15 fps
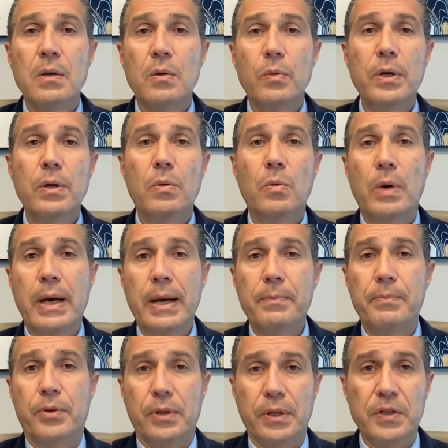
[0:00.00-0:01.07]
We don't
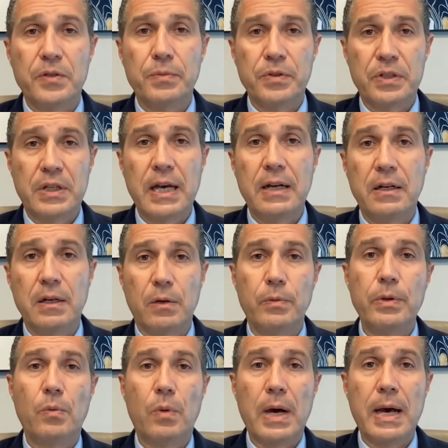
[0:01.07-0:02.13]
want police misconduct.
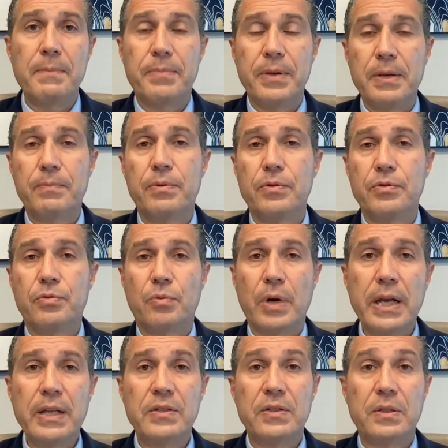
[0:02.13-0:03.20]
We want people's
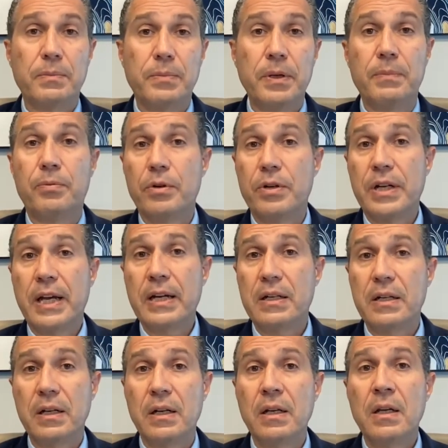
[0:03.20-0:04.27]
rights to be
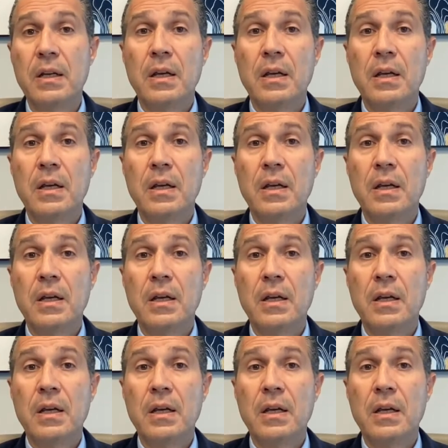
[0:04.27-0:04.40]
protected.